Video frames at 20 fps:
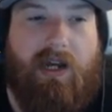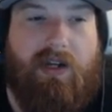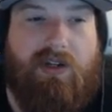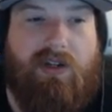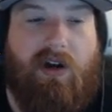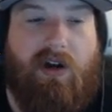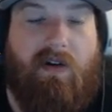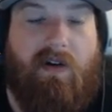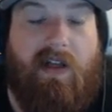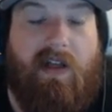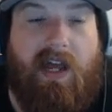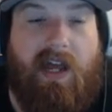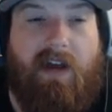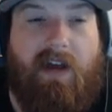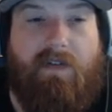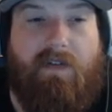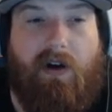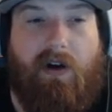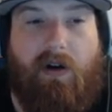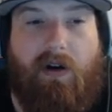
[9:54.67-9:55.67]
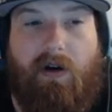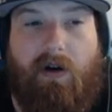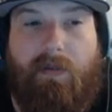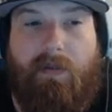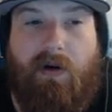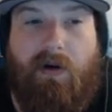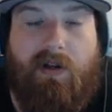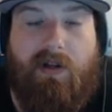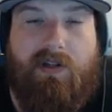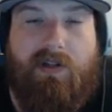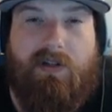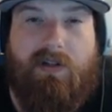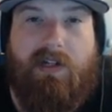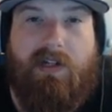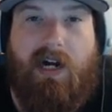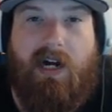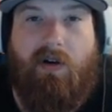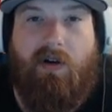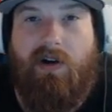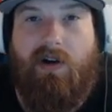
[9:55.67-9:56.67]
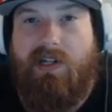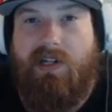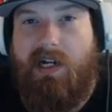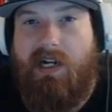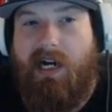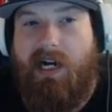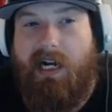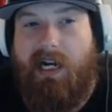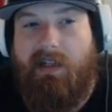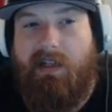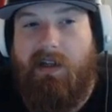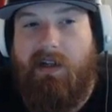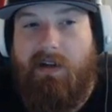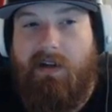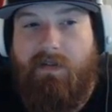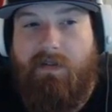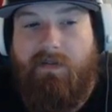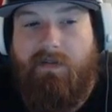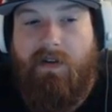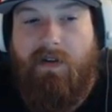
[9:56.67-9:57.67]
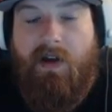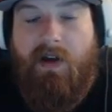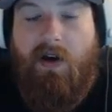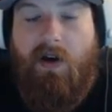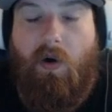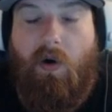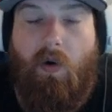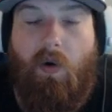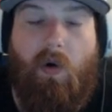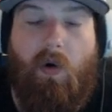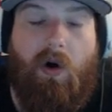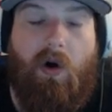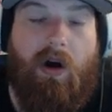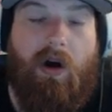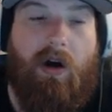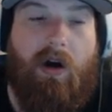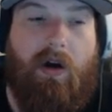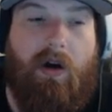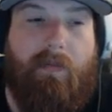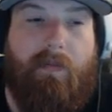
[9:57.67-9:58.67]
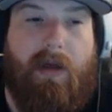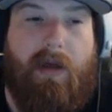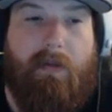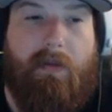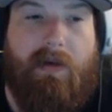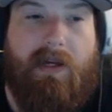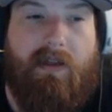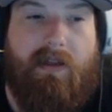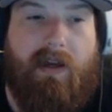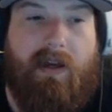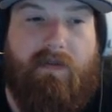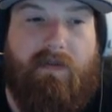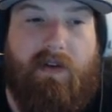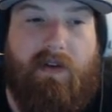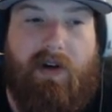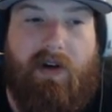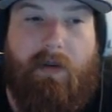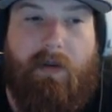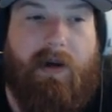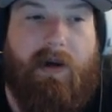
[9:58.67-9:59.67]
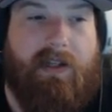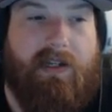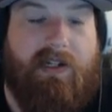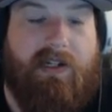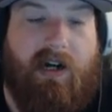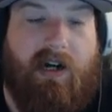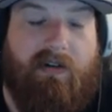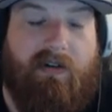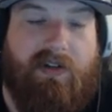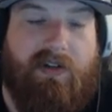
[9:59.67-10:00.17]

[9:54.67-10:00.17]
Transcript: So if your opponent's tower is at high life, or maybe they've given up on this tower.